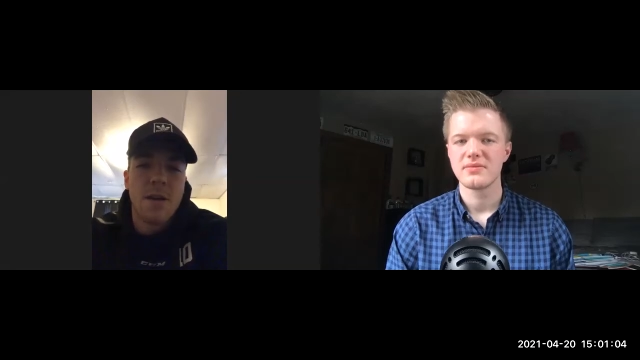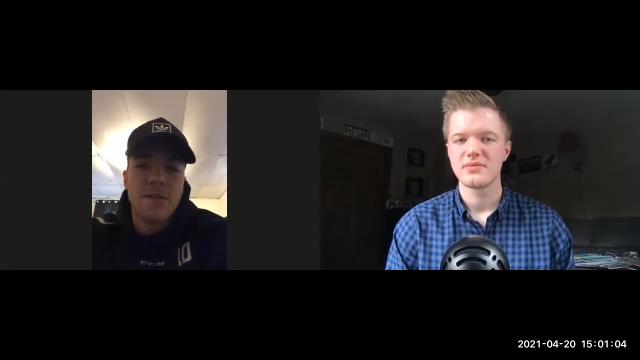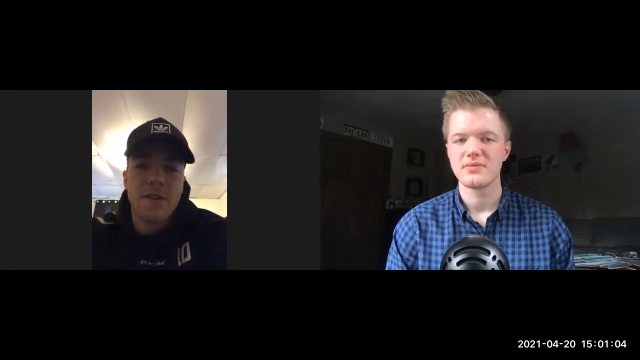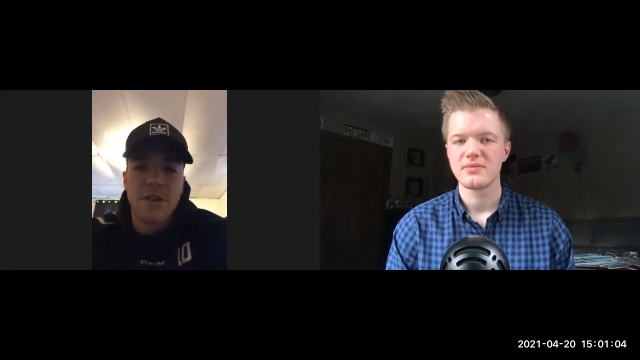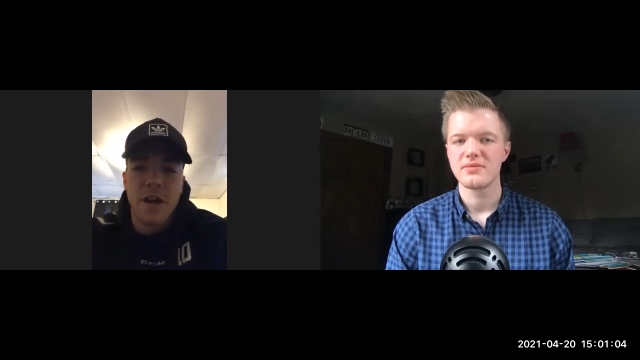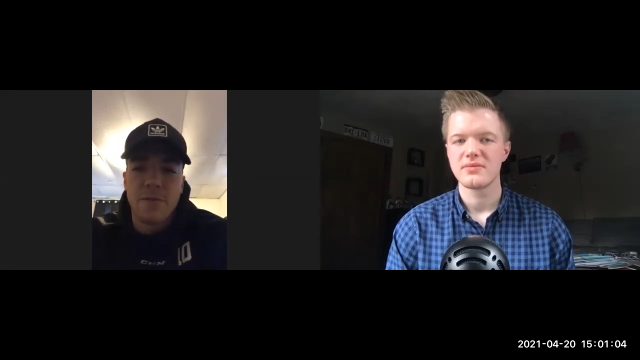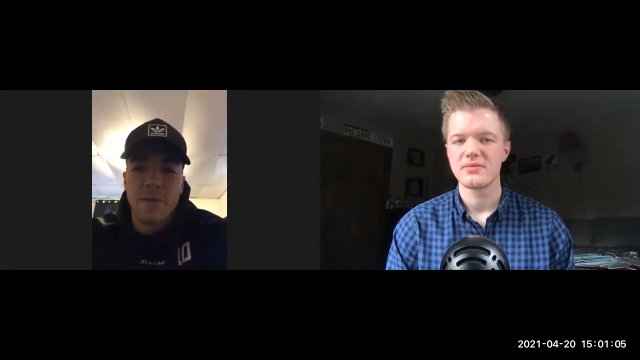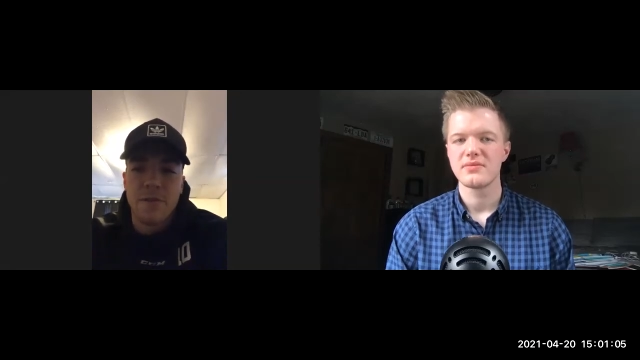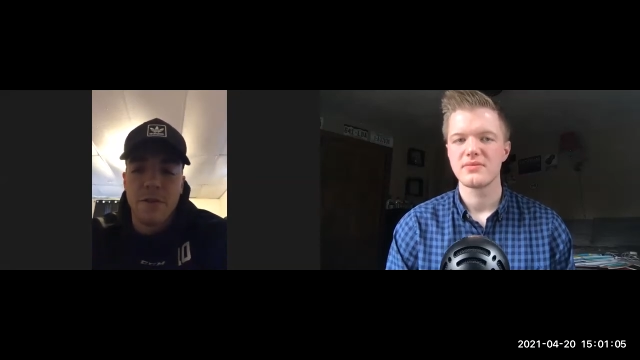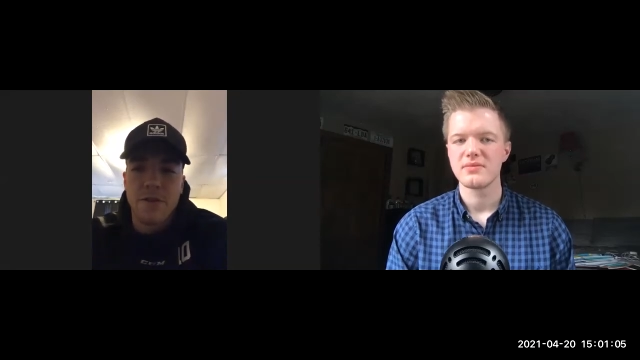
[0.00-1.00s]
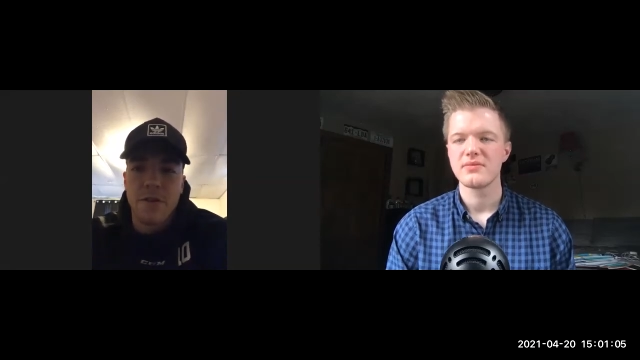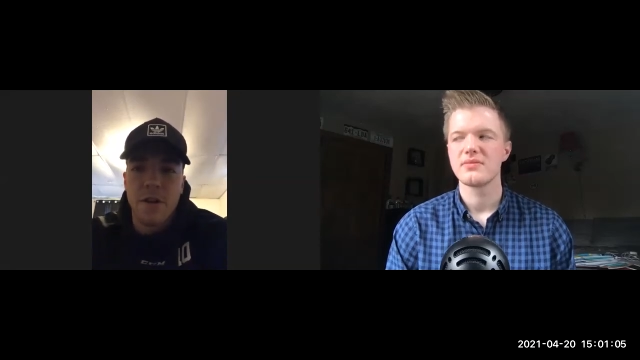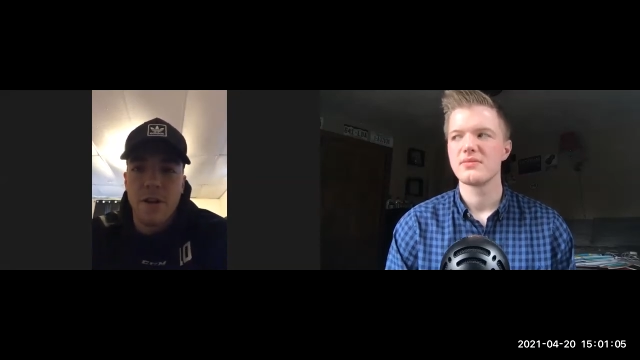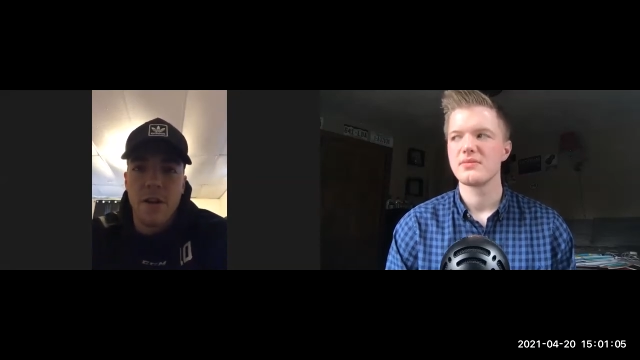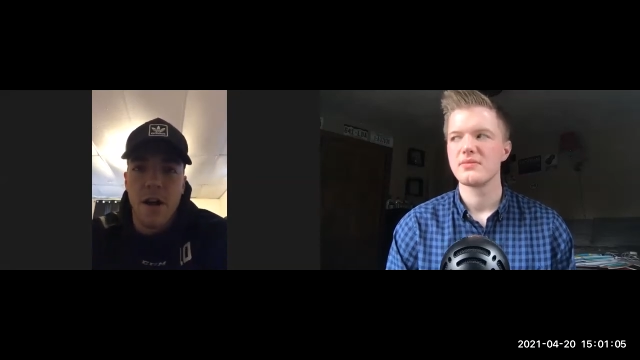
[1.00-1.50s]
Speaker 1: was an adjustment for
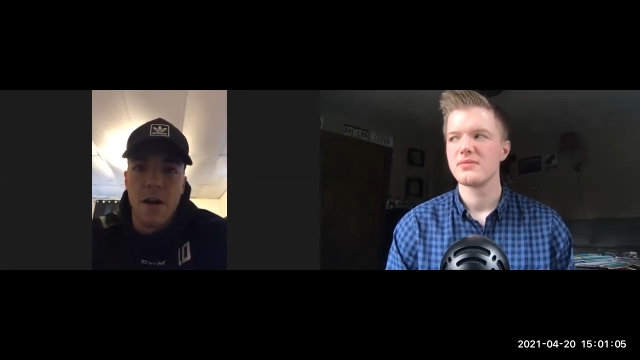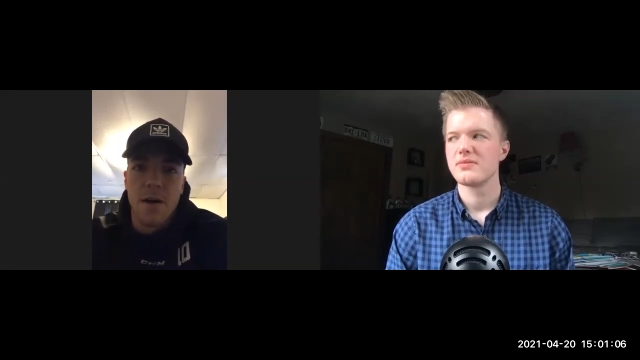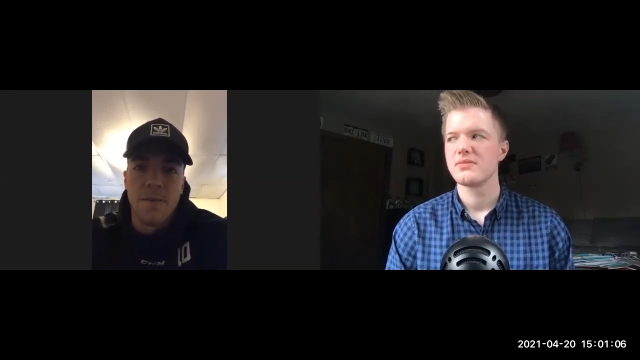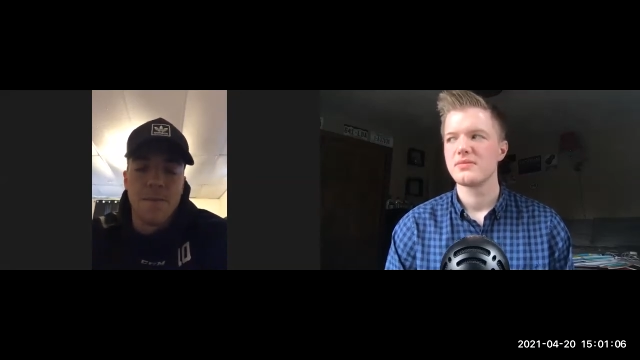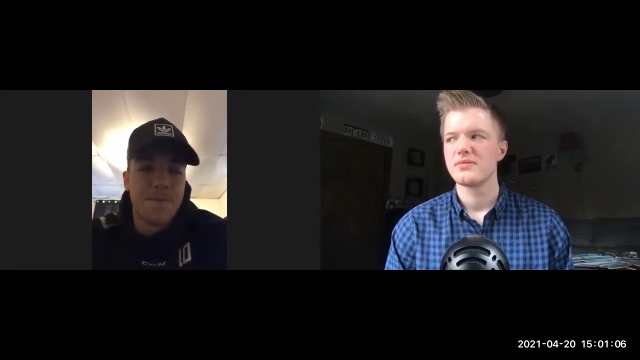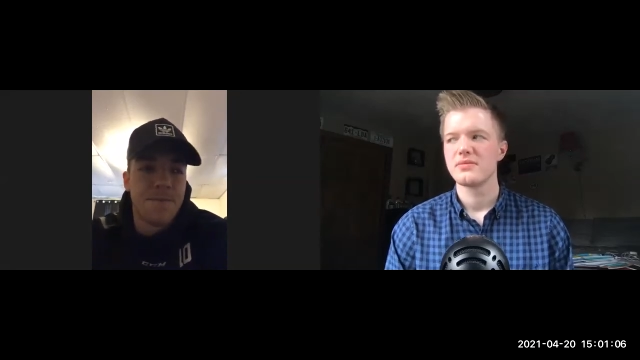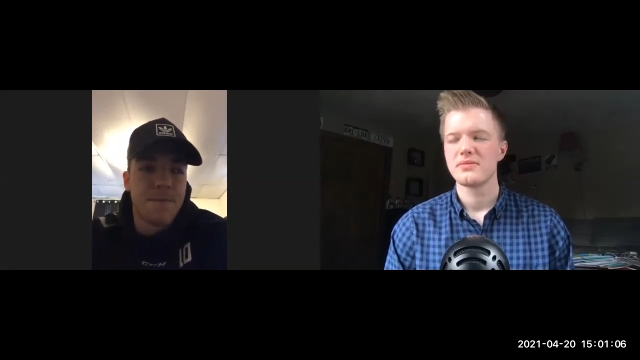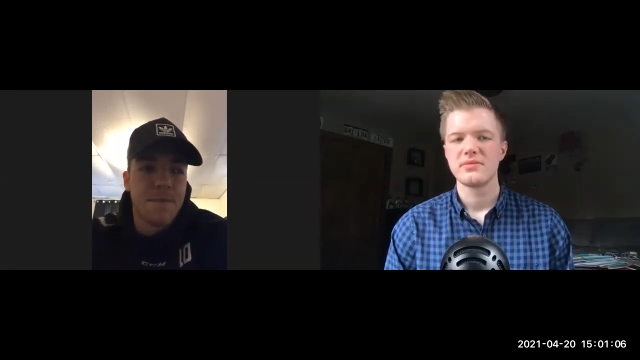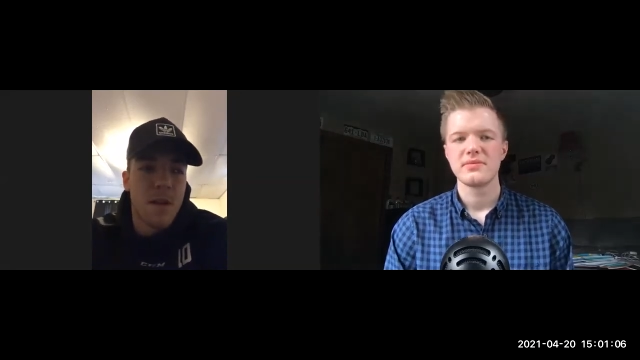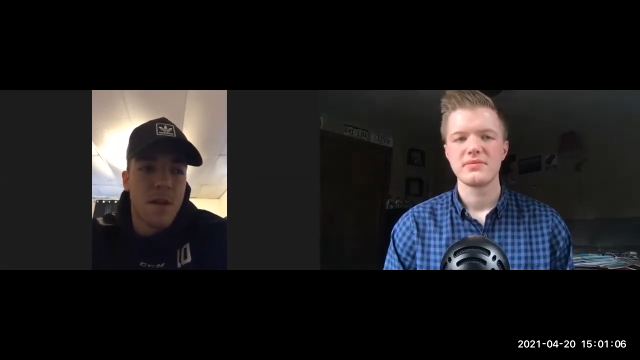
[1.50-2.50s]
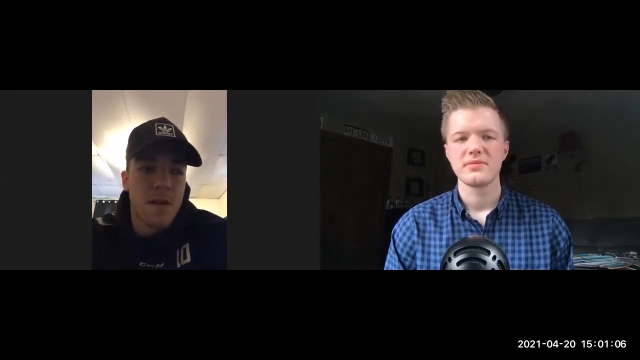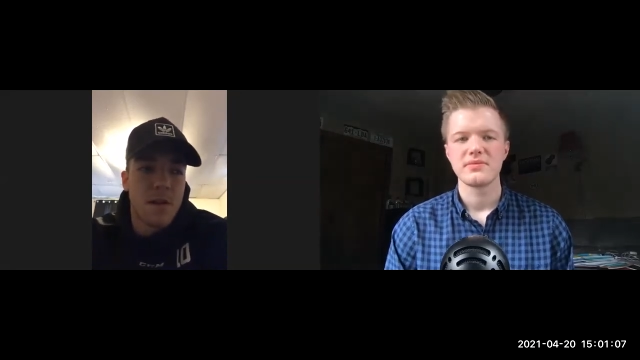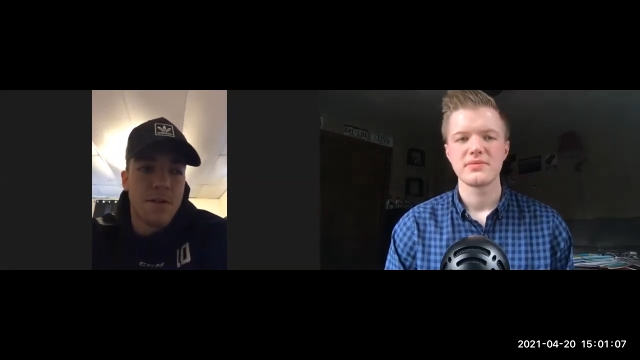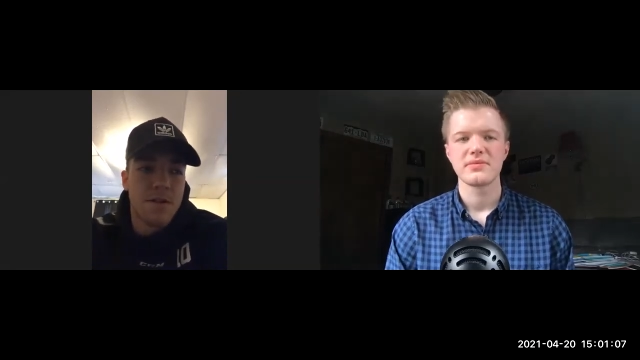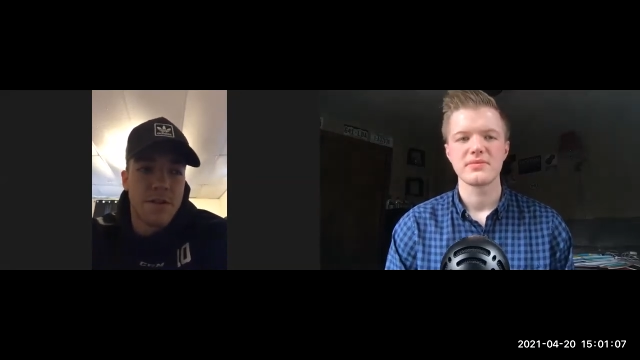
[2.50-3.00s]
sure. Um,
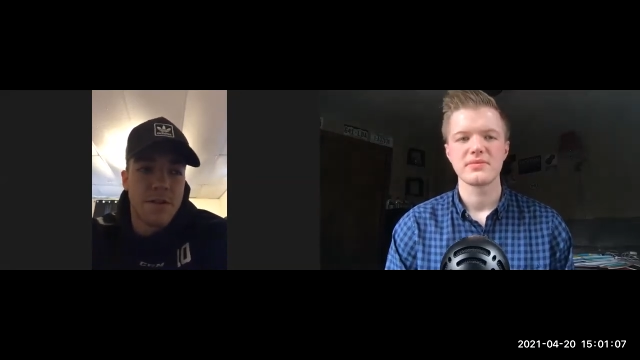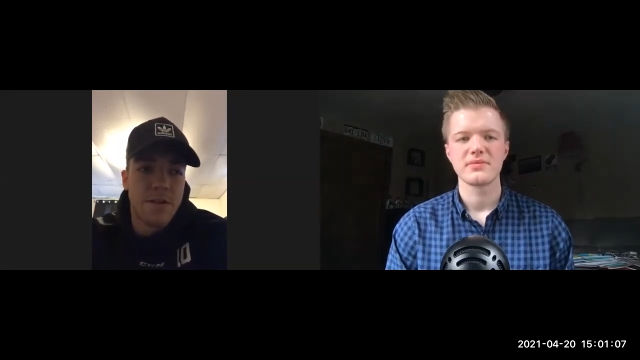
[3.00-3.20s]
just